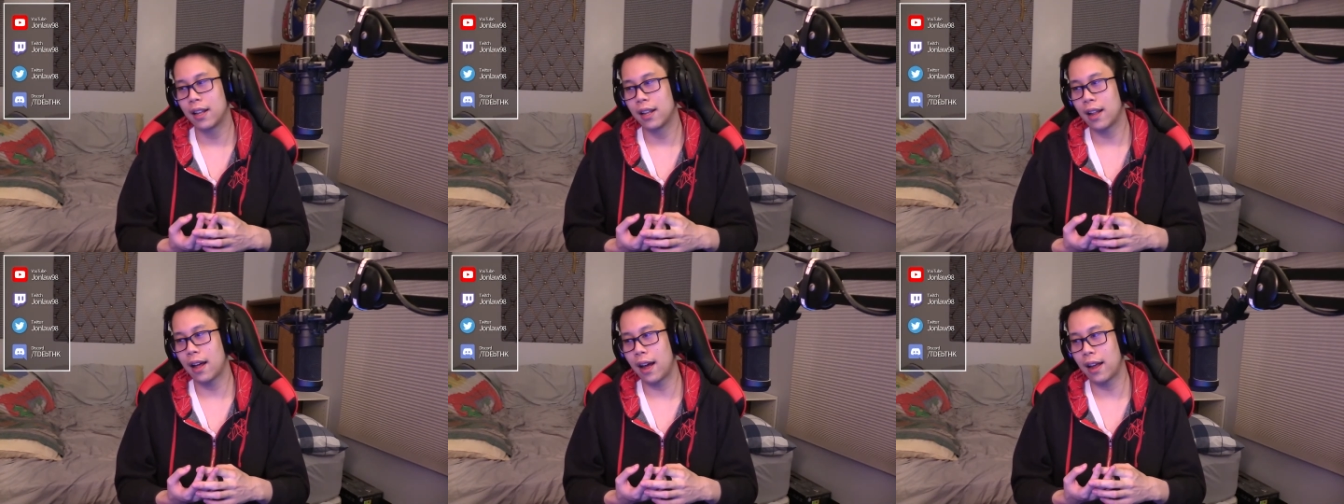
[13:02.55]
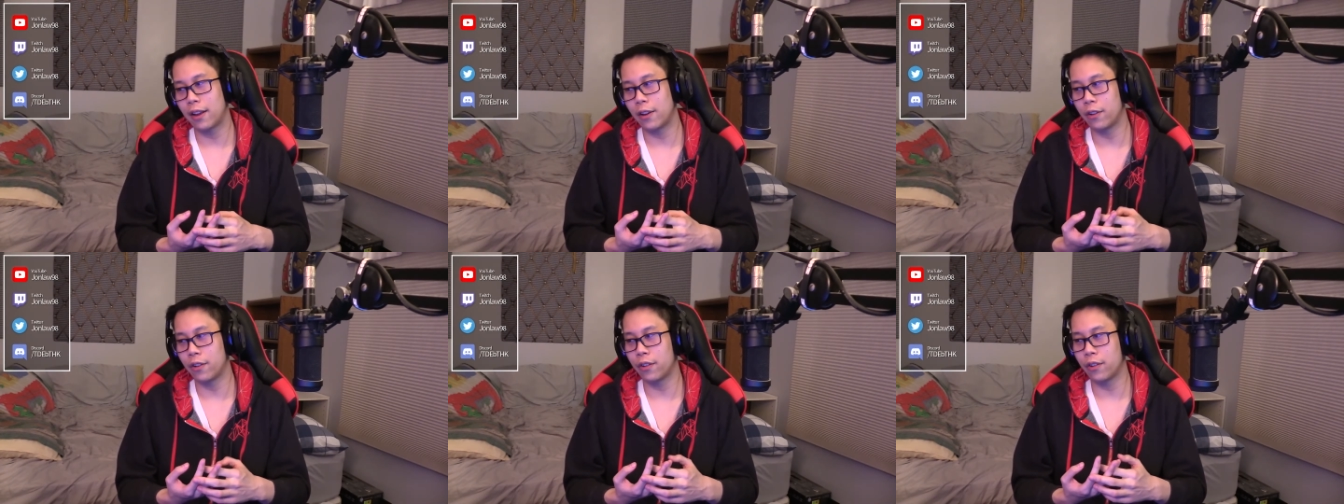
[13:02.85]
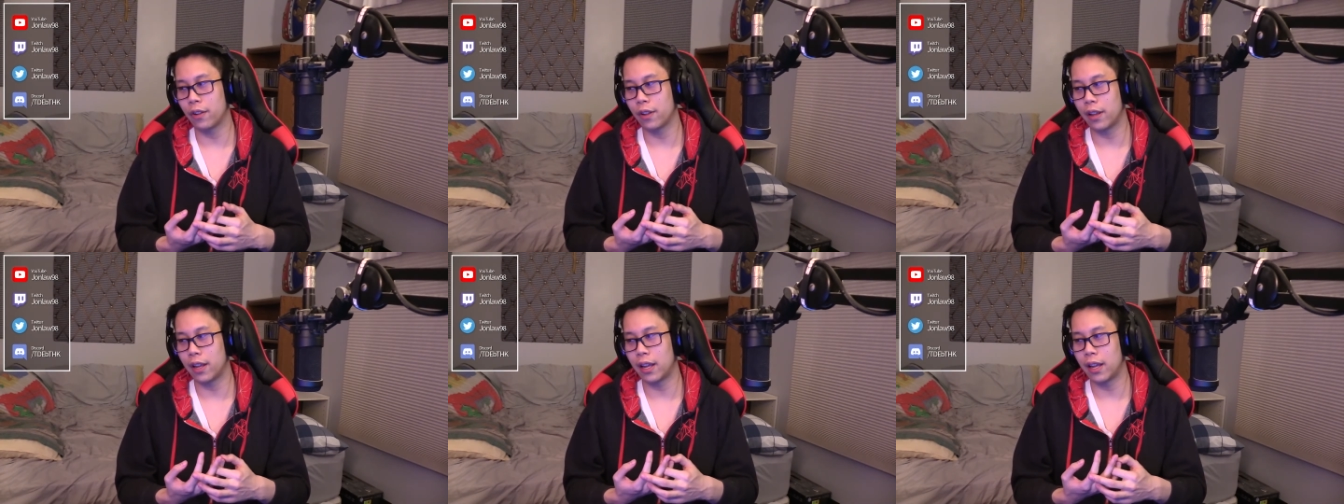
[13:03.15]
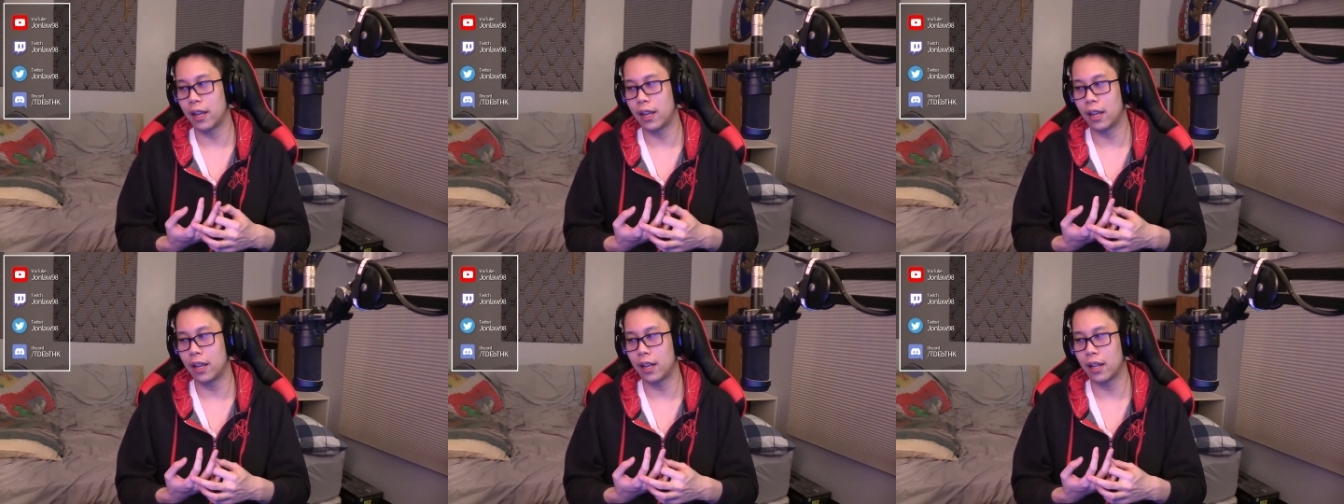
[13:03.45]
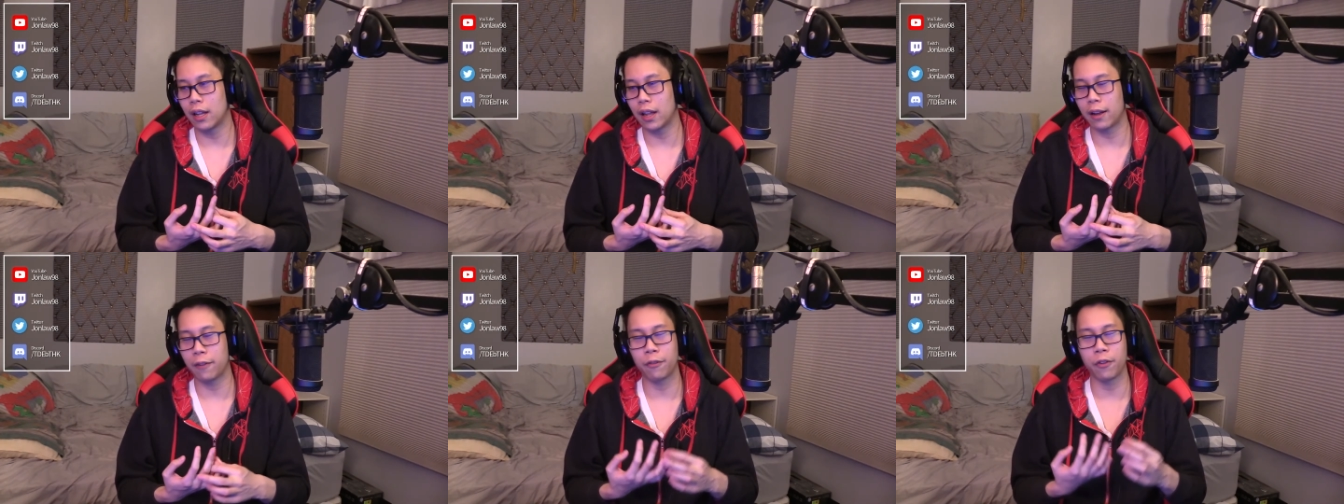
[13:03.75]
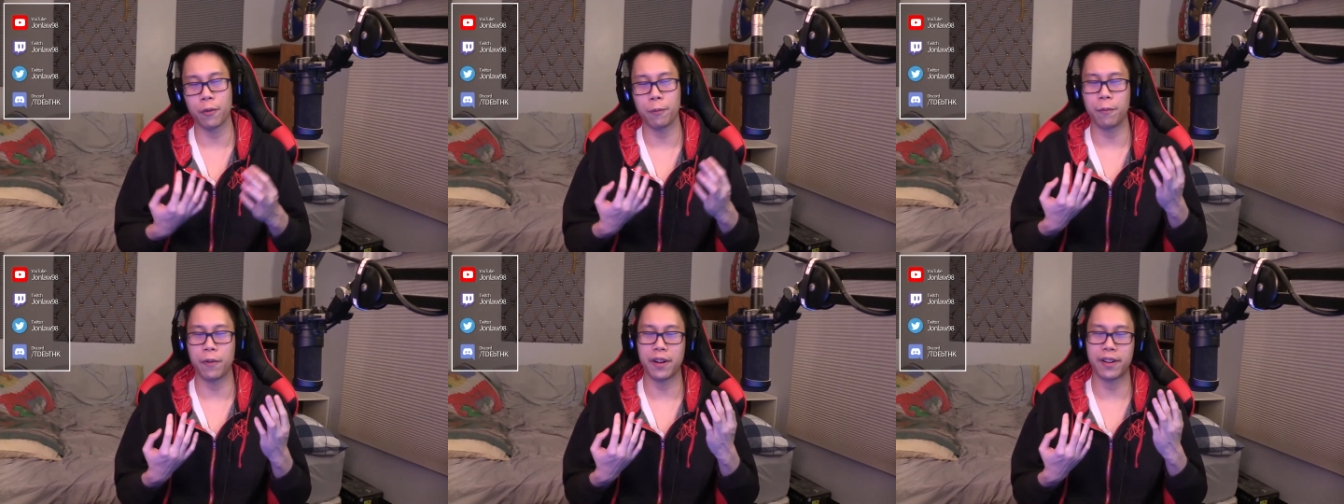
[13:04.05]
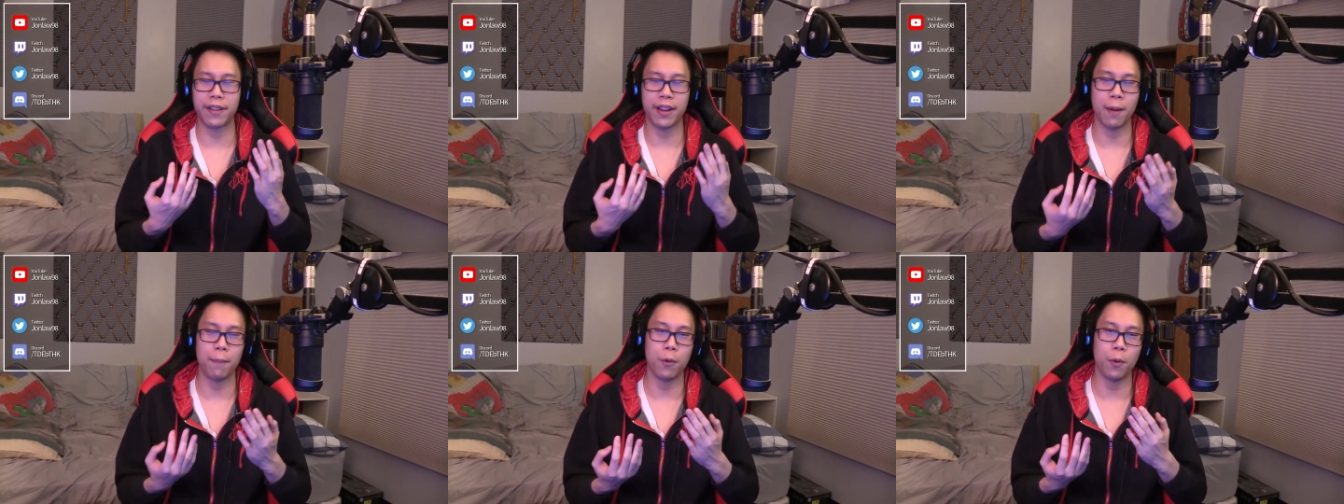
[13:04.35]
I usually, like, for
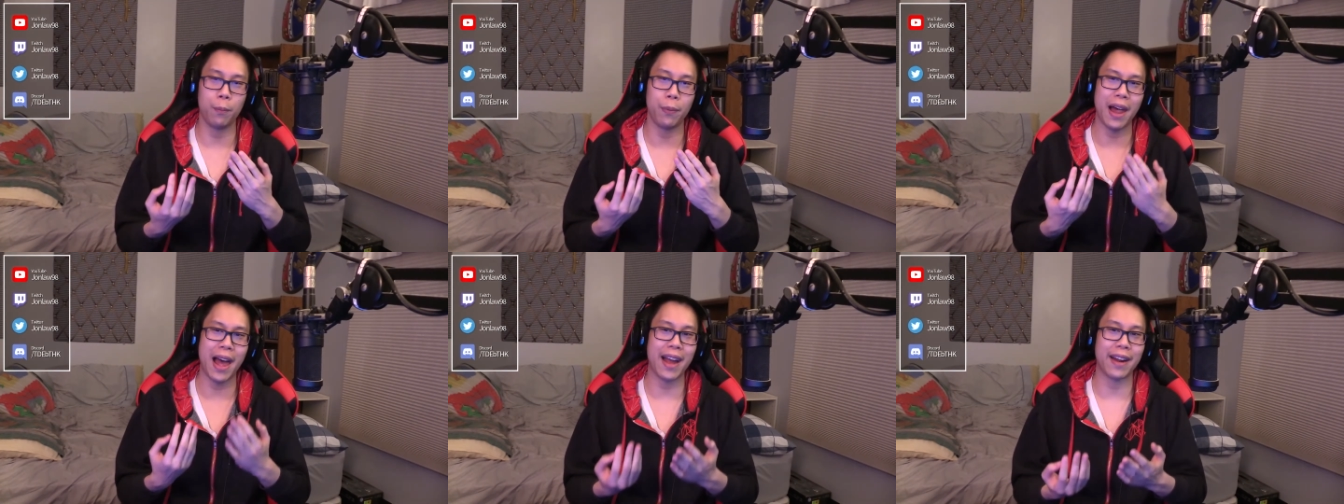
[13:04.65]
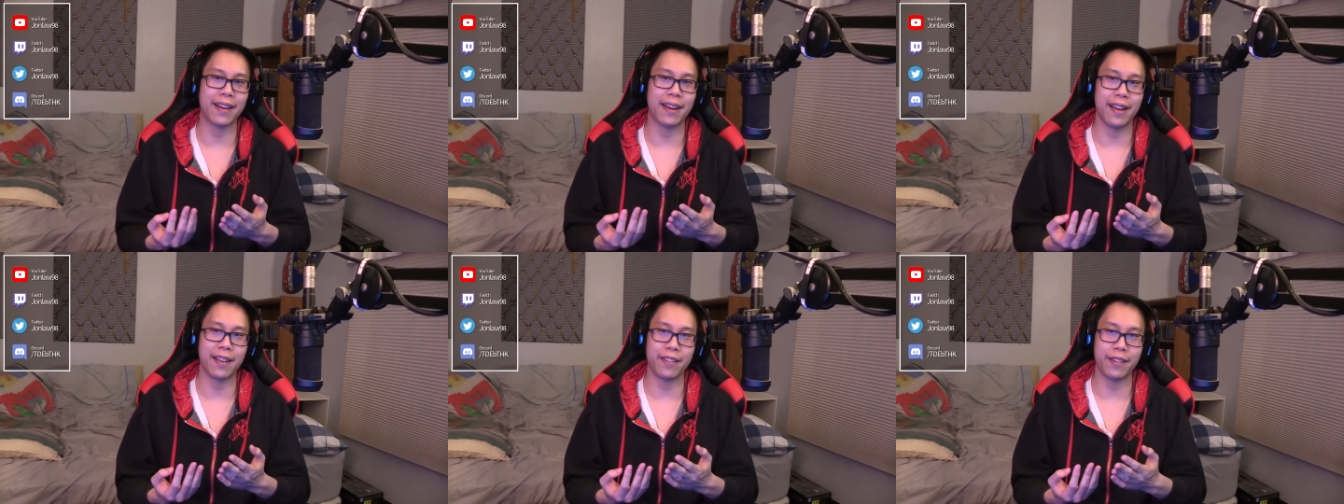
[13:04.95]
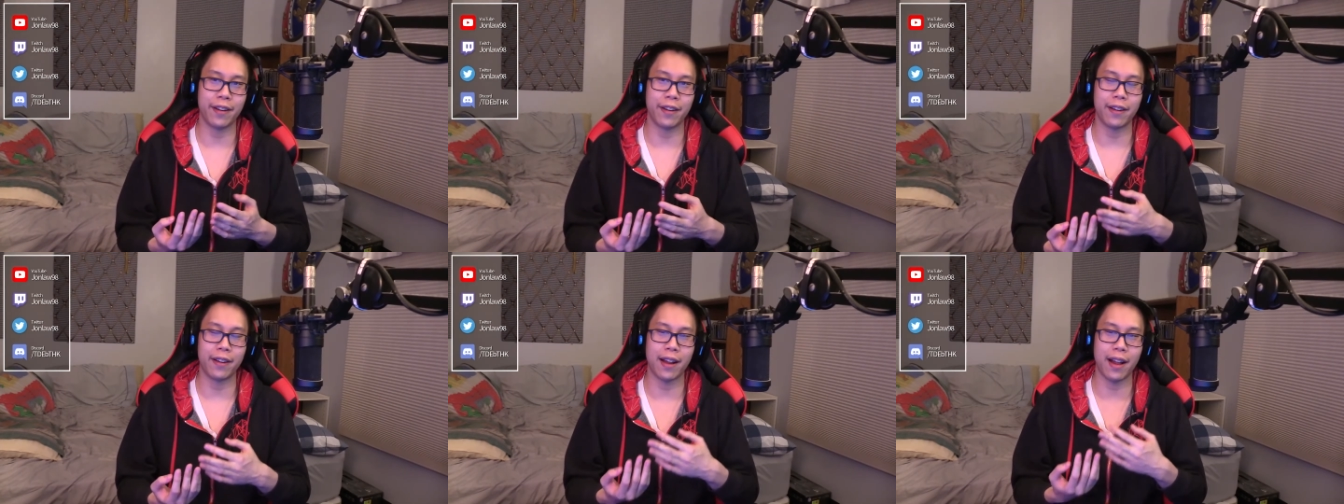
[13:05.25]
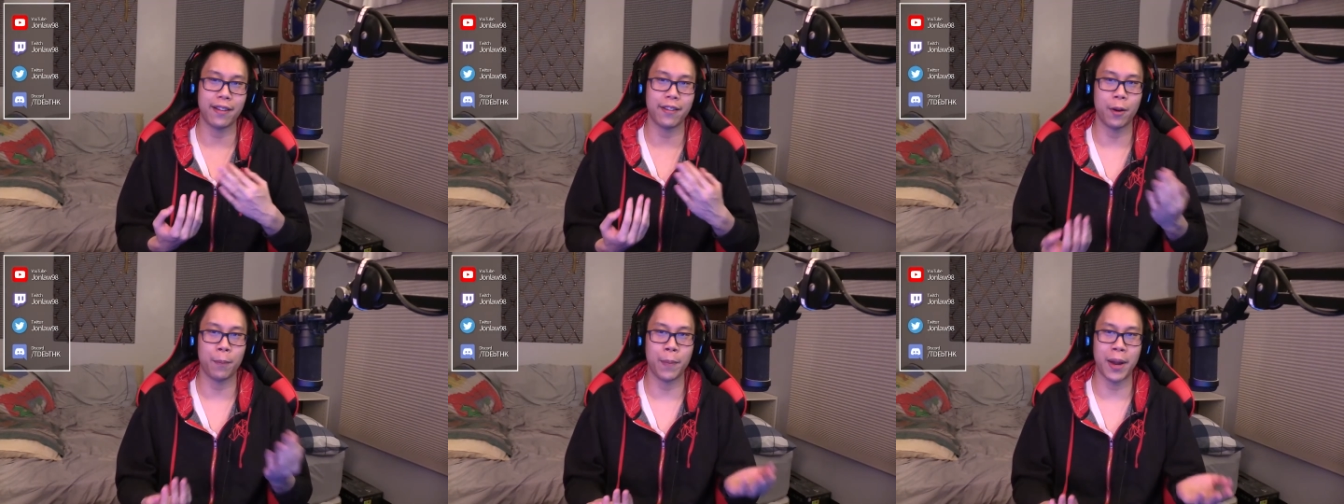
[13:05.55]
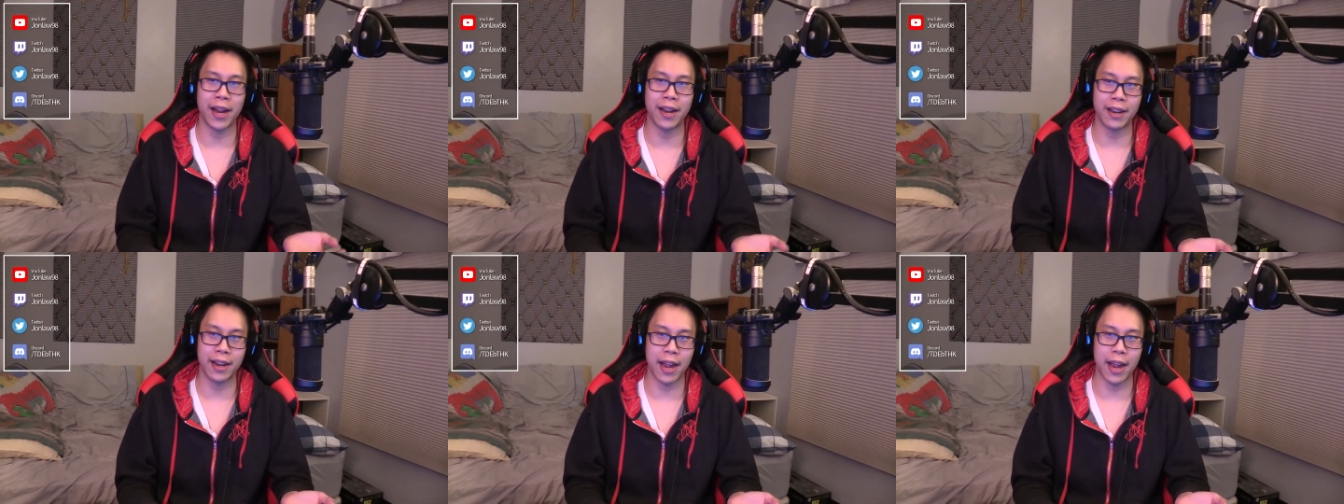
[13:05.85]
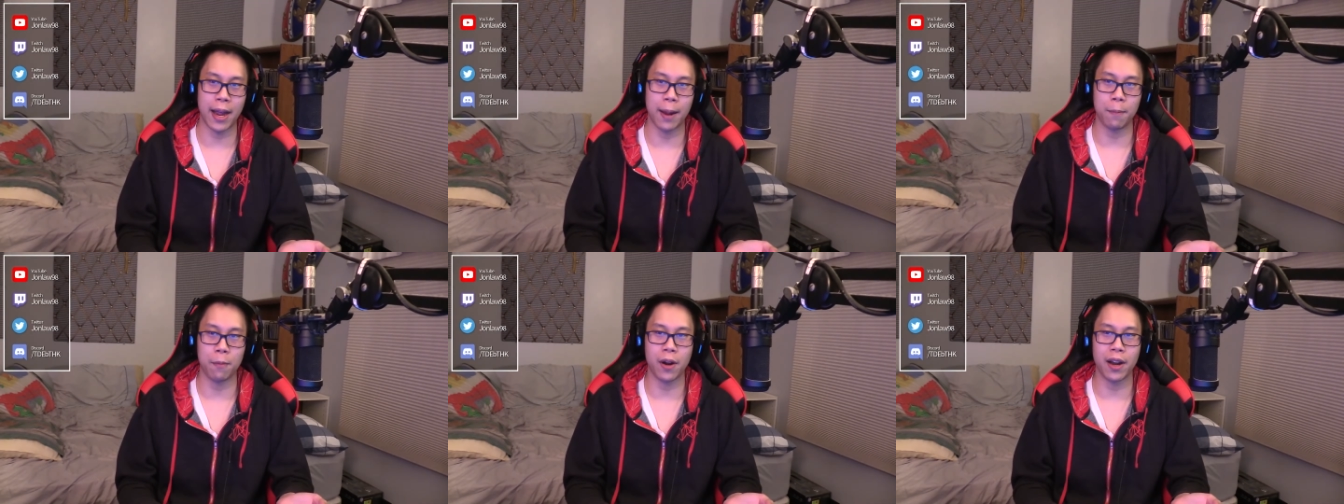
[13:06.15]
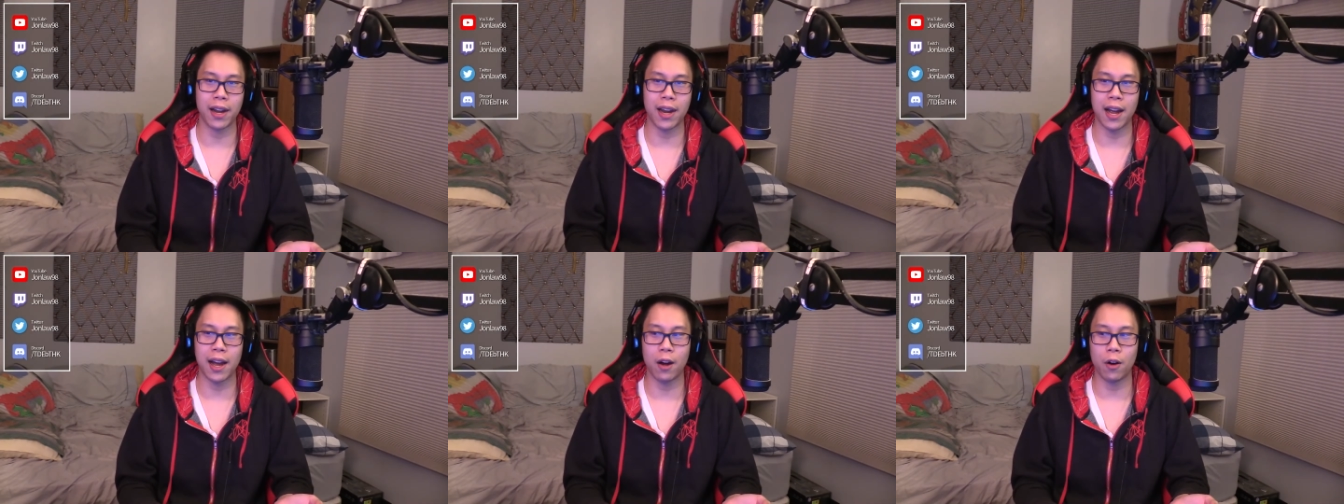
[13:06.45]
example, Black Desert, that's our main game
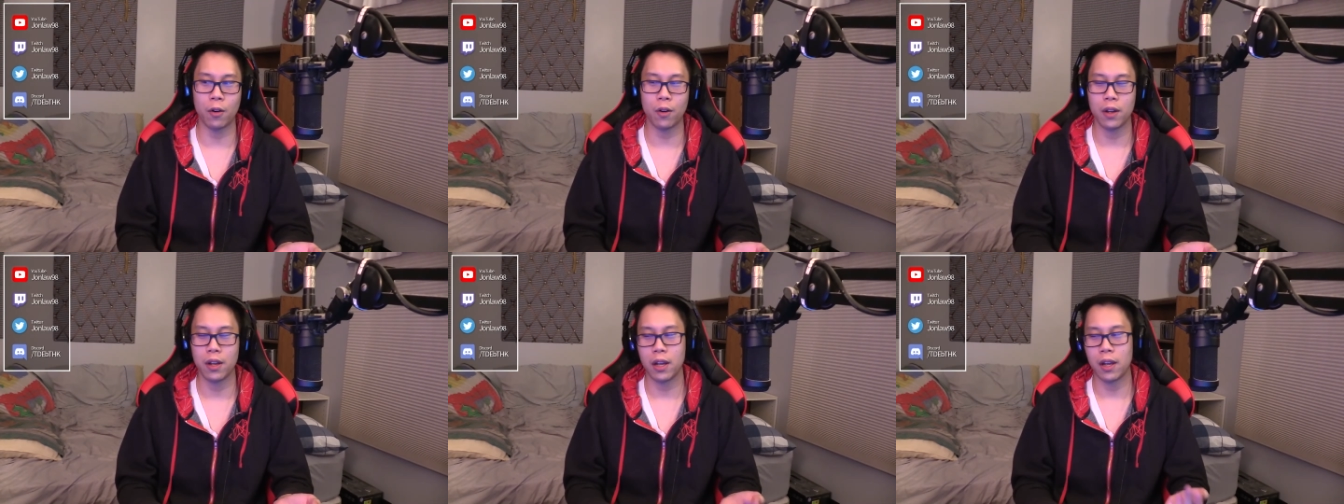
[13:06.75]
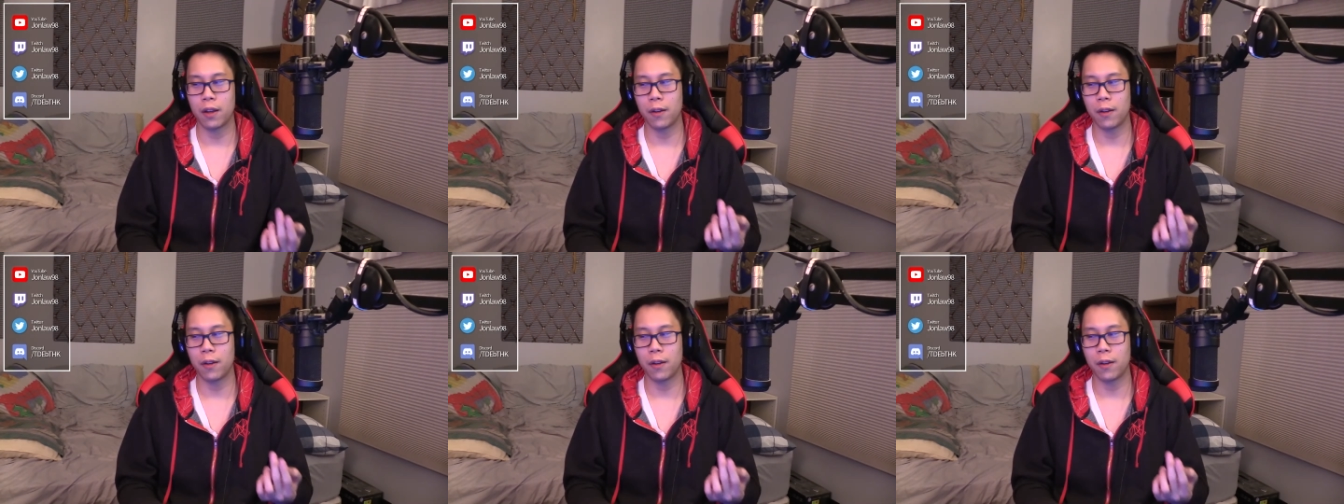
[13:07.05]
right now.